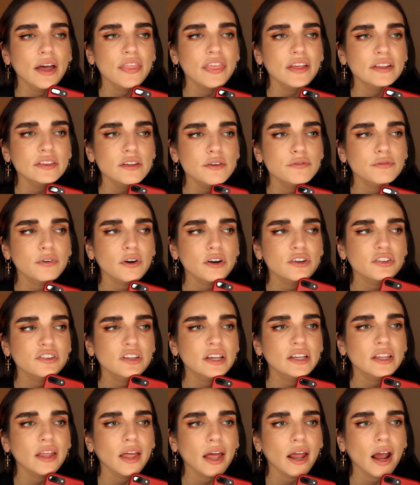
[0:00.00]
I think the first
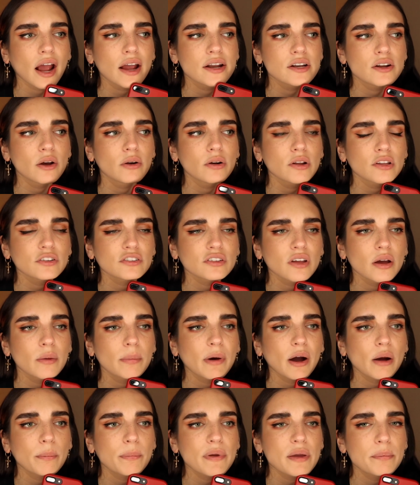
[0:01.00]
thing that I notice
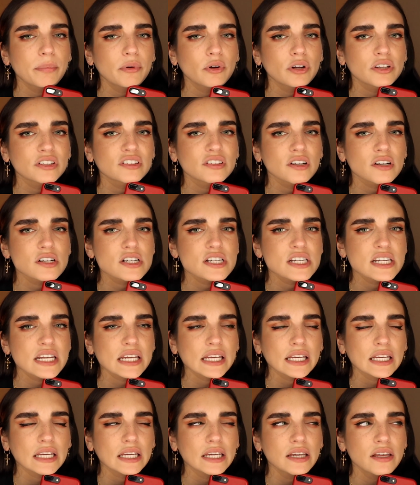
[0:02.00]
about people is their
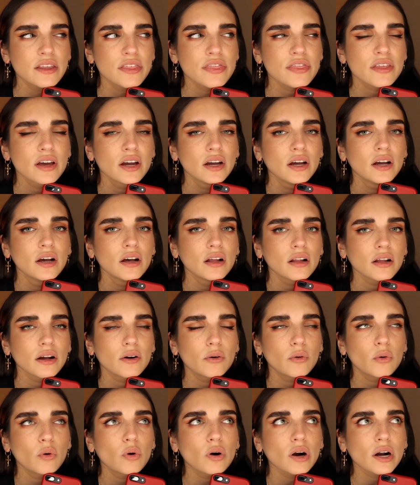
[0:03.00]
teeth,
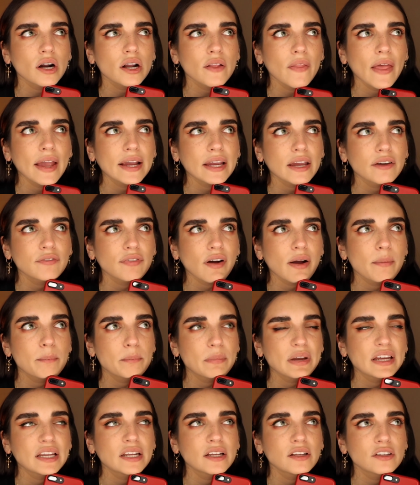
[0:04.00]
or like if
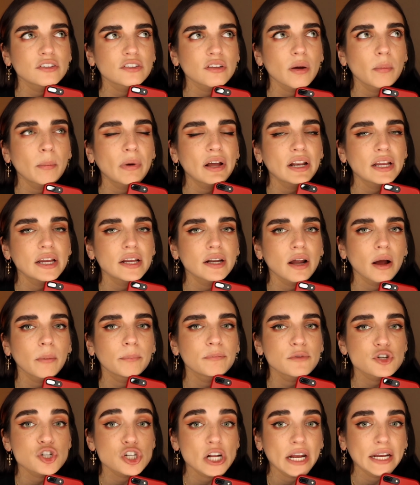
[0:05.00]
I'm meeting somebody and
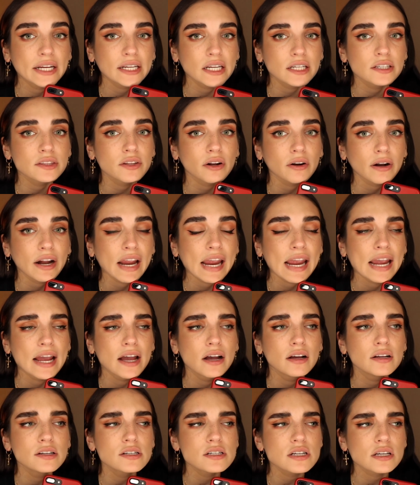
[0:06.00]
I'm shaking their
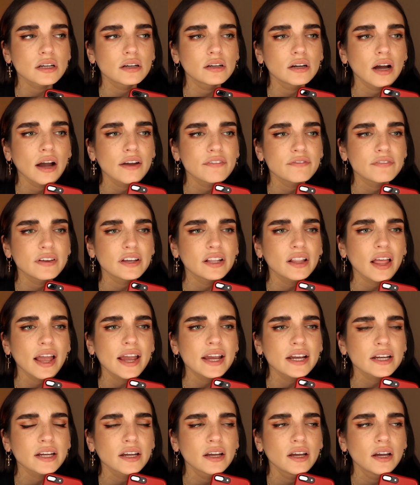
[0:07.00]
hand, I feel
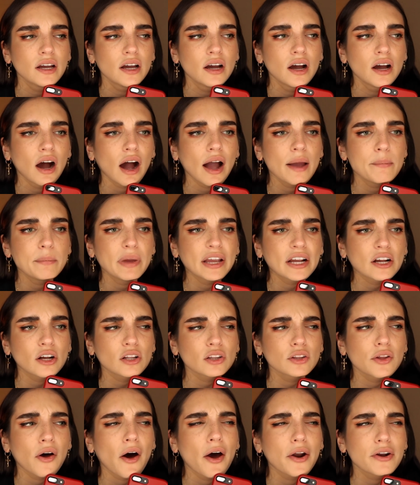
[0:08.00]
like I make a
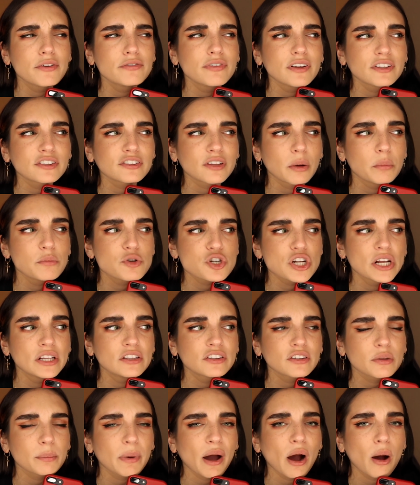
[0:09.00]
lot of
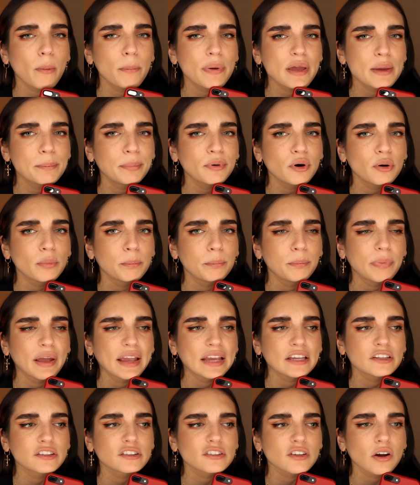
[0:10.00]
assumptions about people
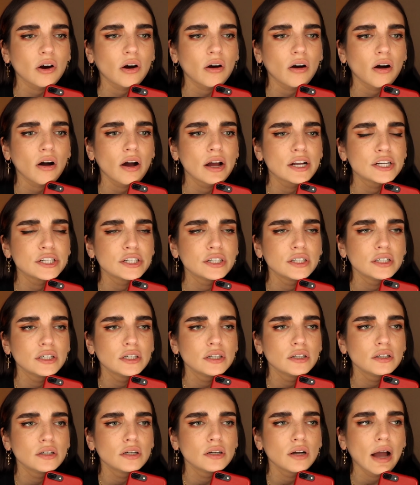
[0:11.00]
based on
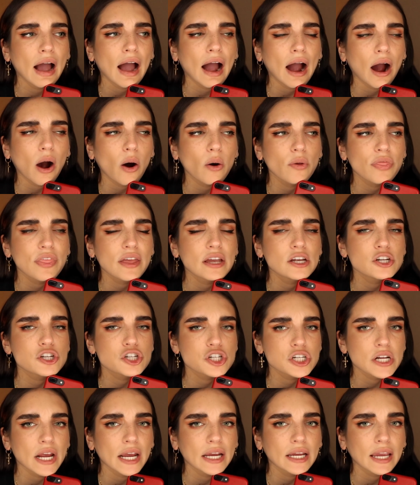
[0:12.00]
how they
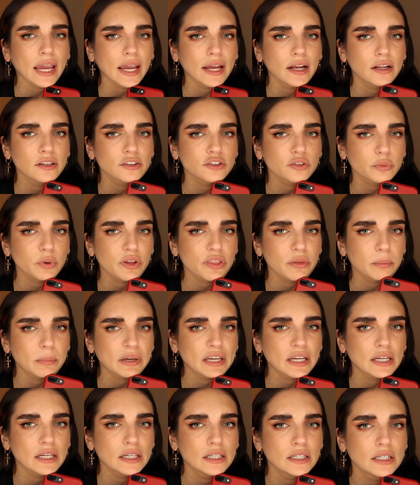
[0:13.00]
shake hands with
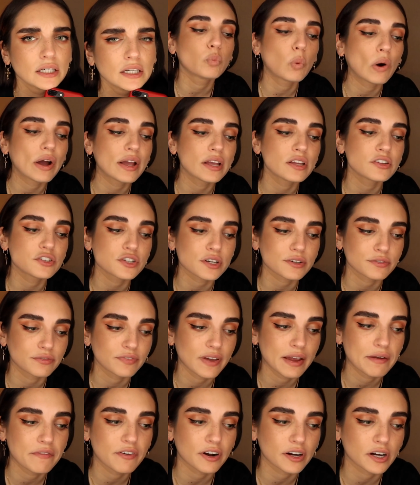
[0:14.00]
me. What is your
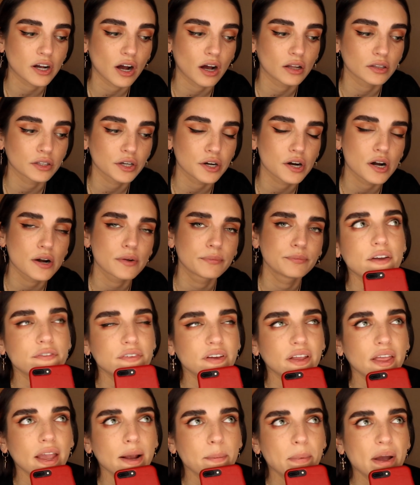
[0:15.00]
favorite color? I
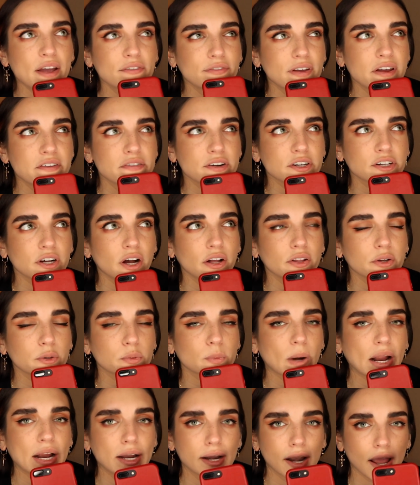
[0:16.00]
feel like my favorite color
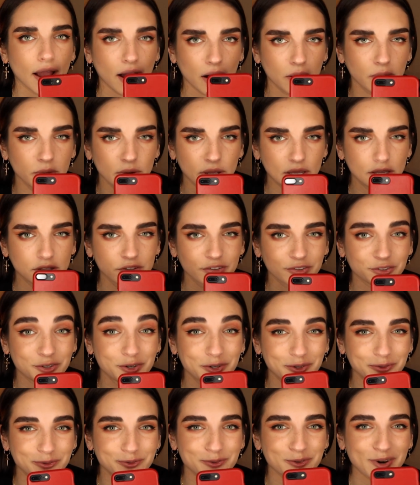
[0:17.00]
right now is
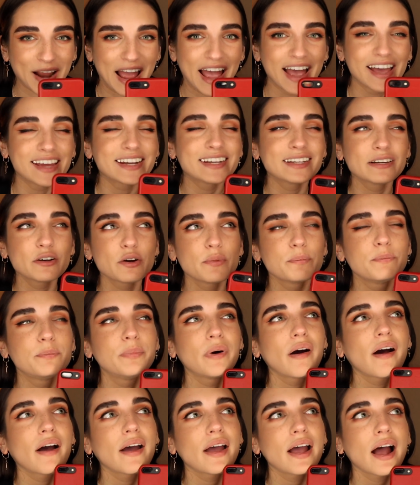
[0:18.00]
red,
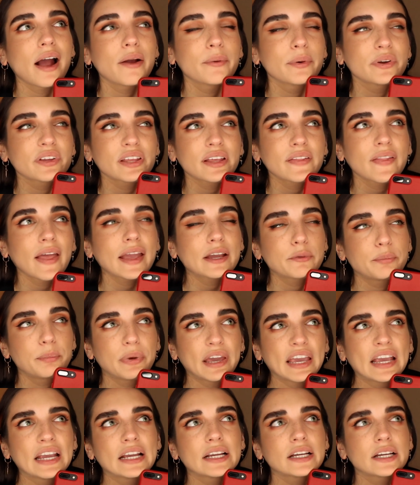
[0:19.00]
but I really like
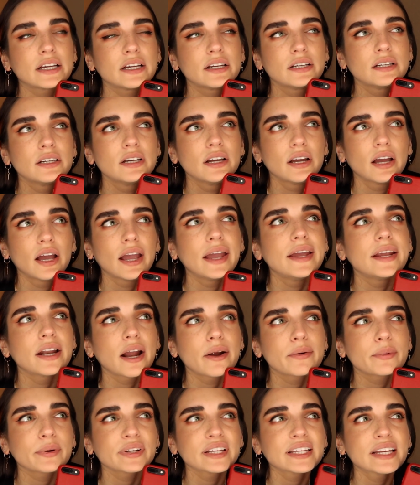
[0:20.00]
pink and
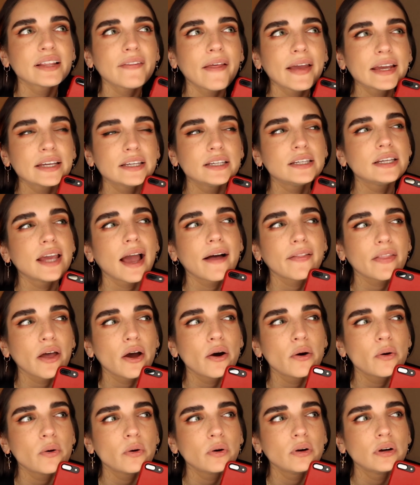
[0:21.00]
I really like
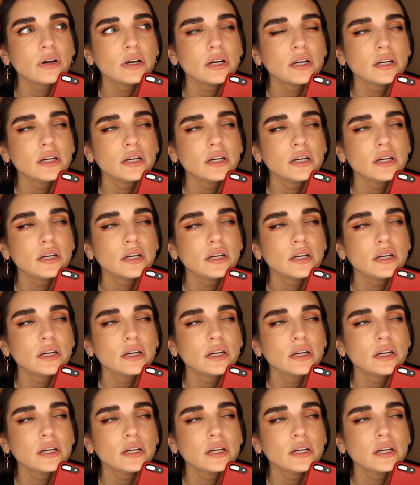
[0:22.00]
yellow